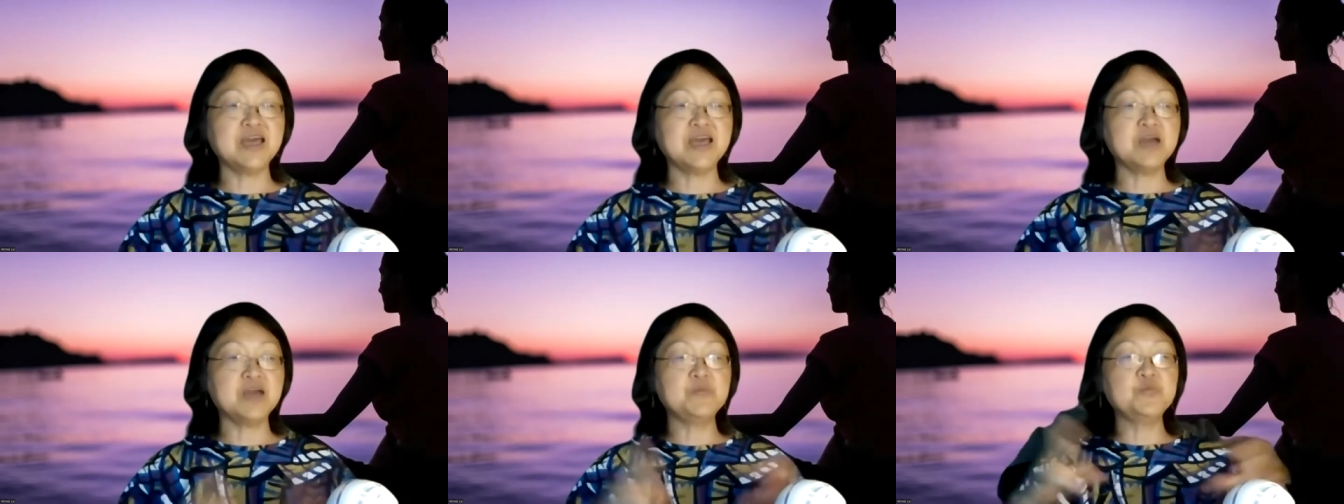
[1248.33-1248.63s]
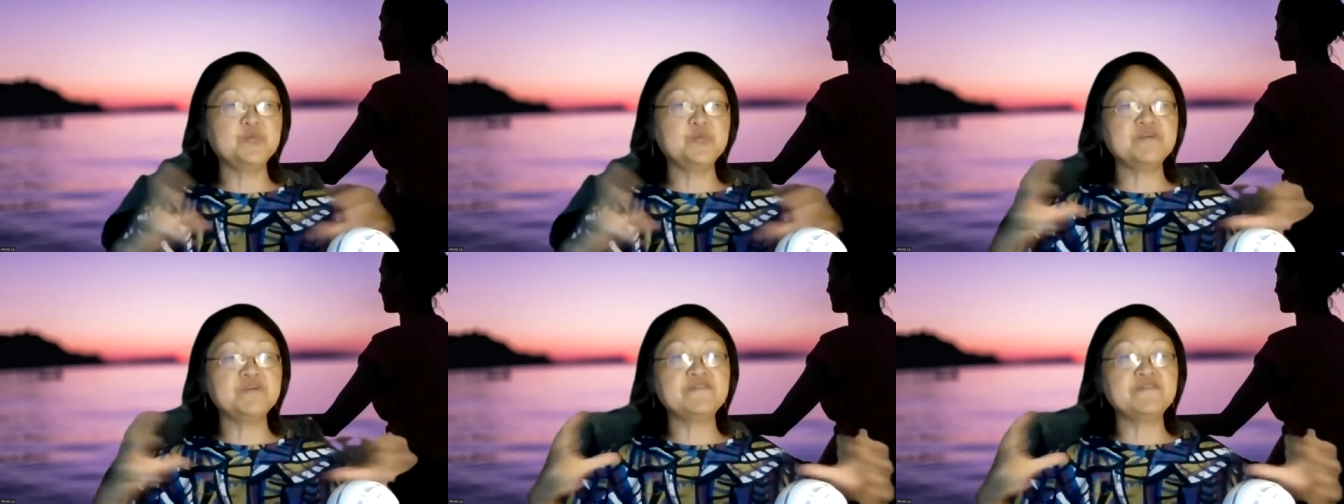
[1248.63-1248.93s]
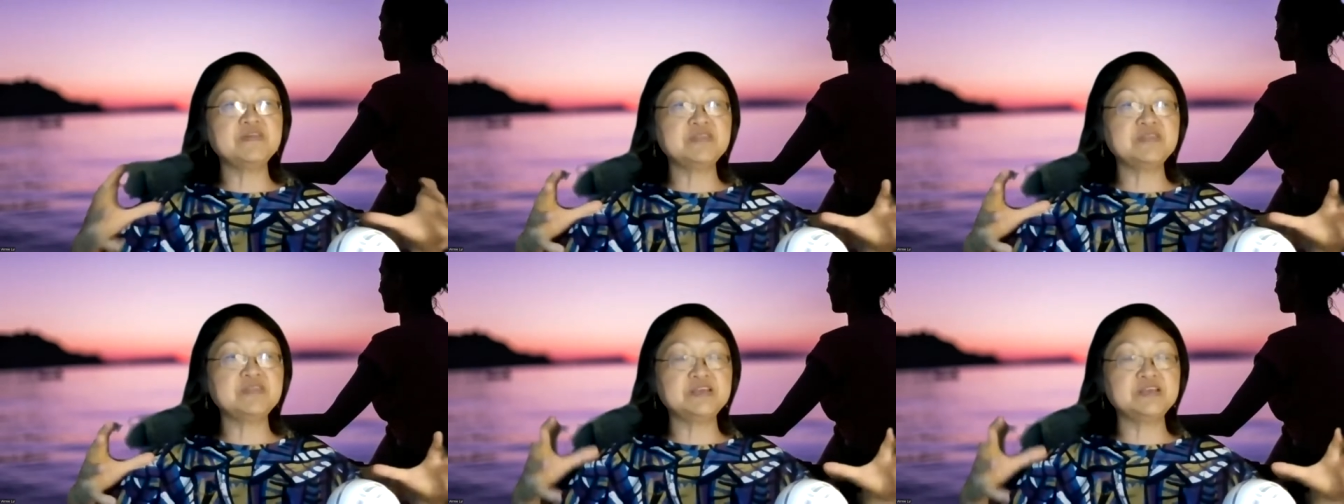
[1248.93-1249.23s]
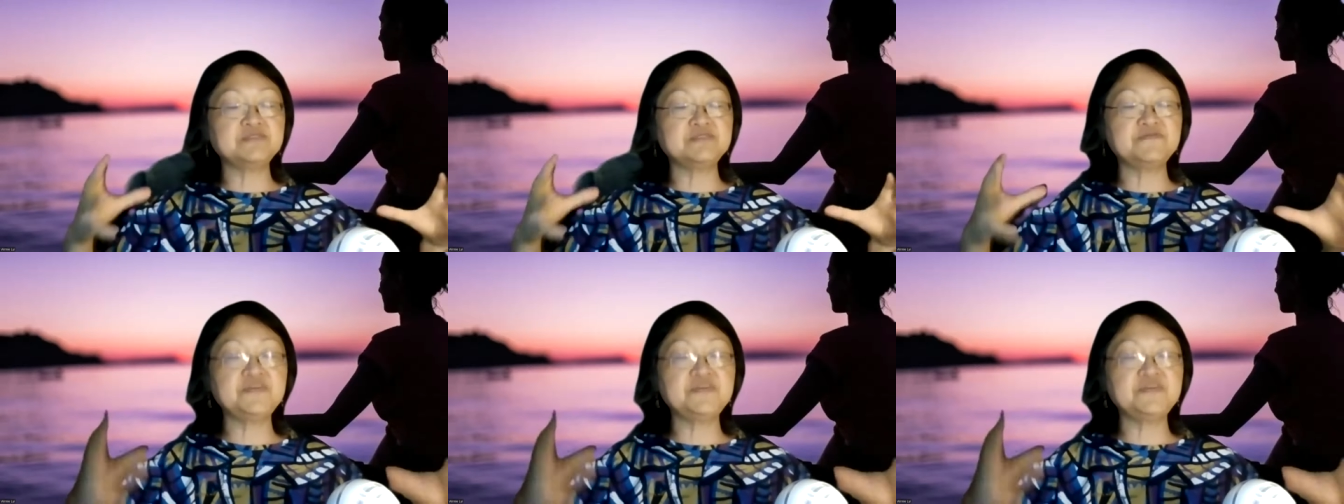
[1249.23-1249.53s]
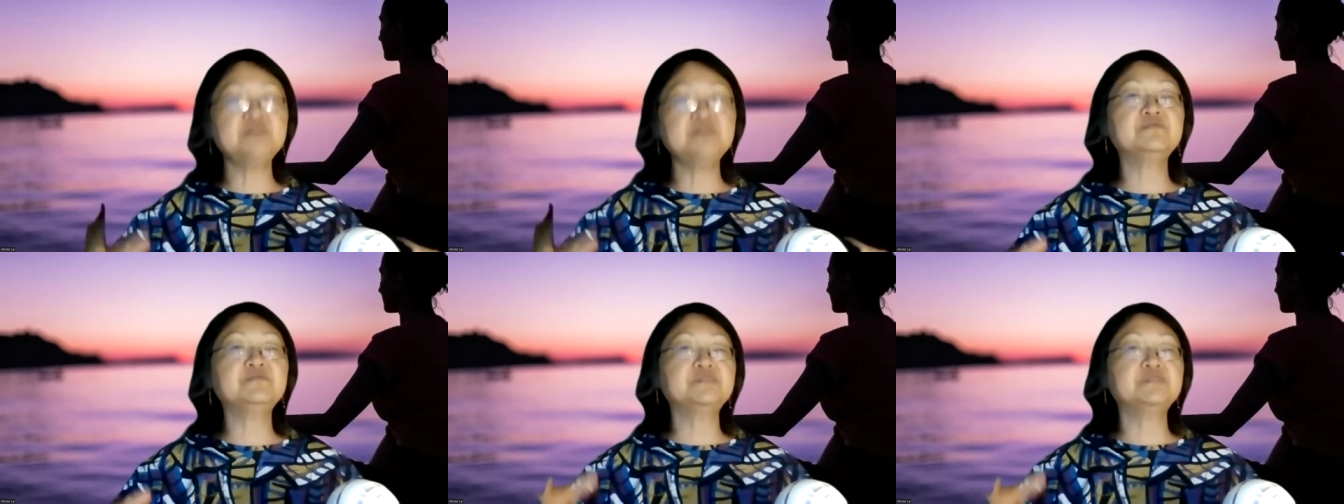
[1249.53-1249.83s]
And within these
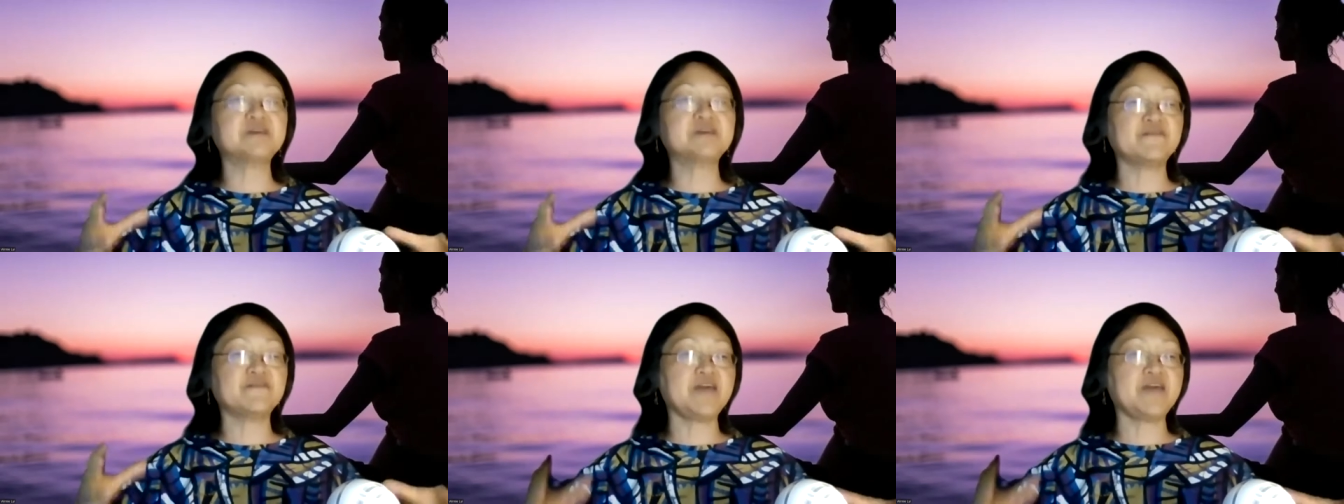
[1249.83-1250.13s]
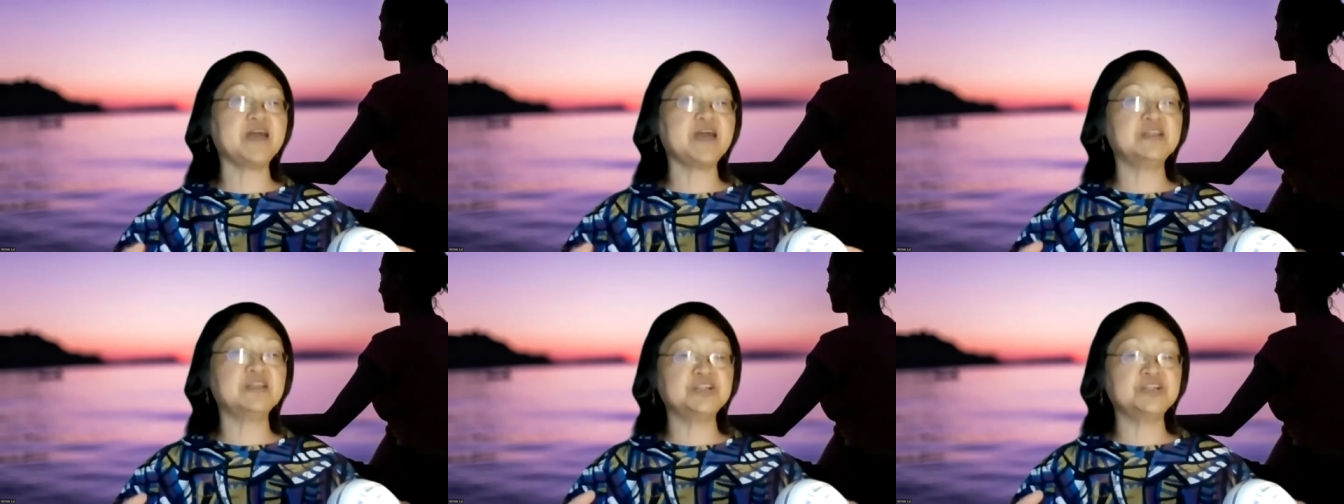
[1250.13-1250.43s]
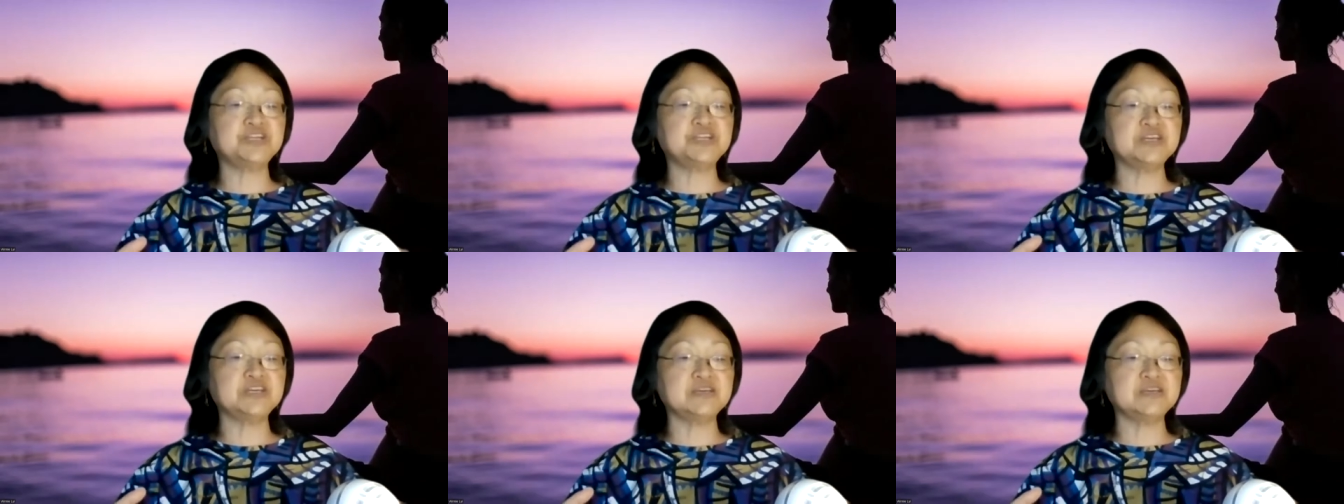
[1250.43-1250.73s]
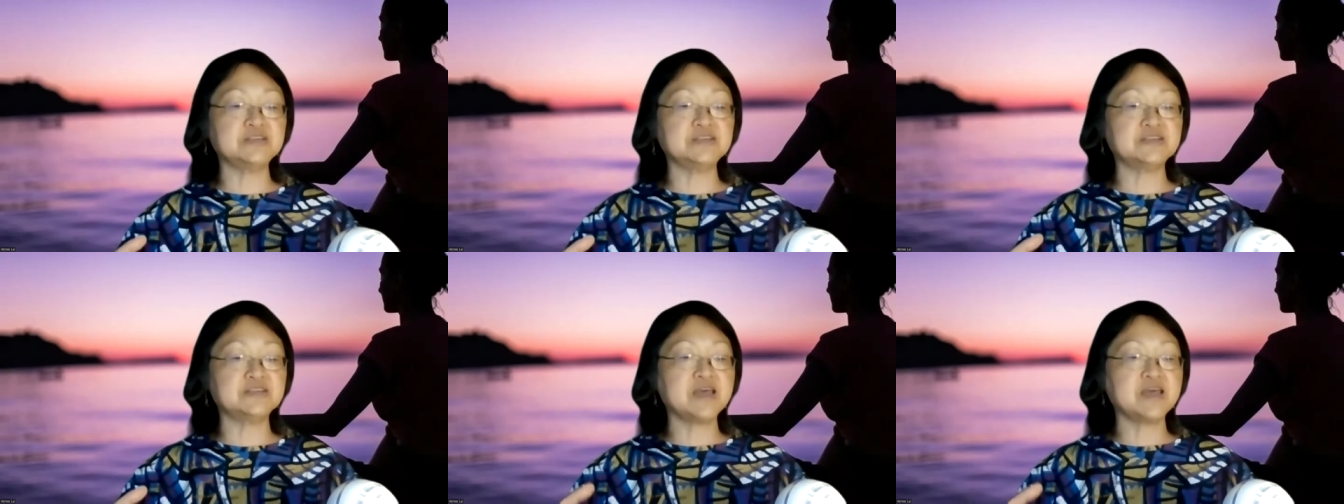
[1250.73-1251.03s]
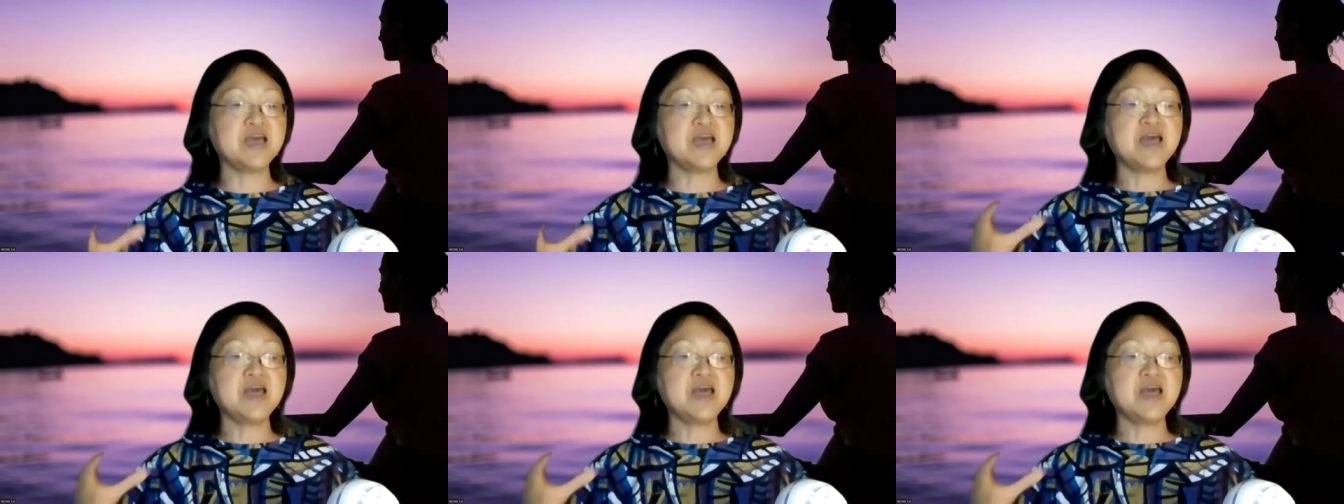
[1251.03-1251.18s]
fields of energies,